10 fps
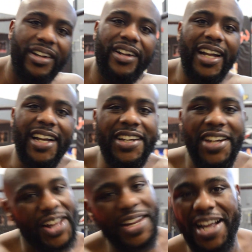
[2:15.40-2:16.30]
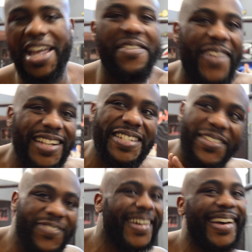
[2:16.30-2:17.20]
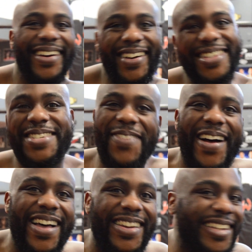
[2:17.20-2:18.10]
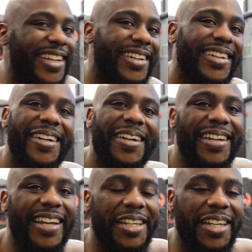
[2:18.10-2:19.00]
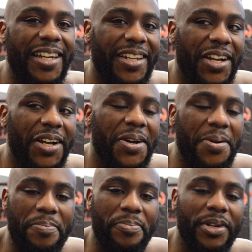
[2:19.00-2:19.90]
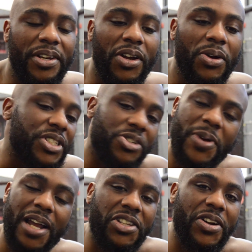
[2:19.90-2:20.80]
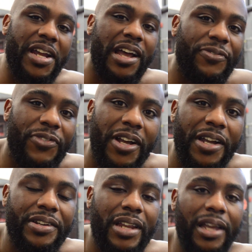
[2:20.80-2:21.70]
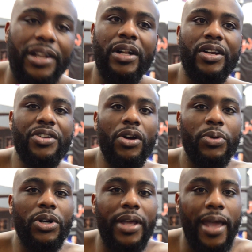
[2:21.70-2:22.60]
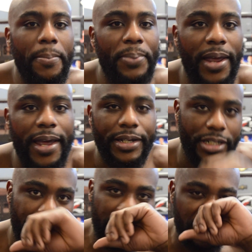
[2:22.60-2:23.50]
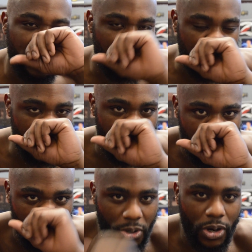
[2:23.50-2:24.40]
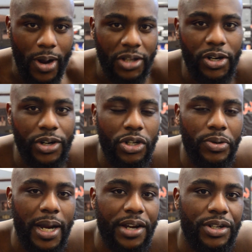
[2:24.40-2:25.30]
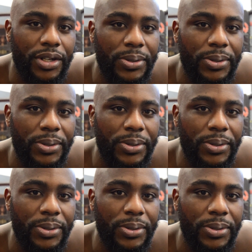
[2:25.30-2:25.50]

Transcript: And you know, then I came out to the fight all smiling. And then, you know, just went out there and had fun. Like, no real game plan, just, you know, go out there and do what I do.